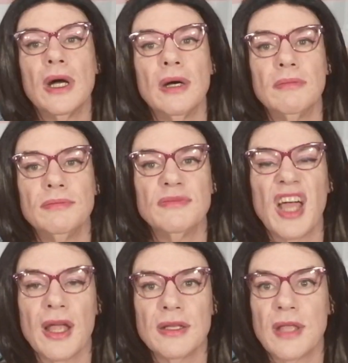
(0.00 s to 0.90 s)

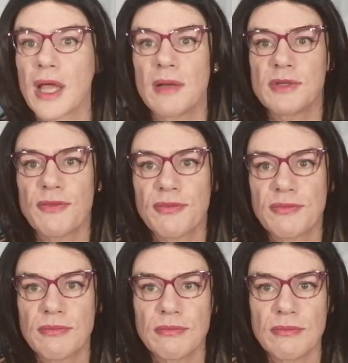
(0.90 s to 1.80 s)
And that comes off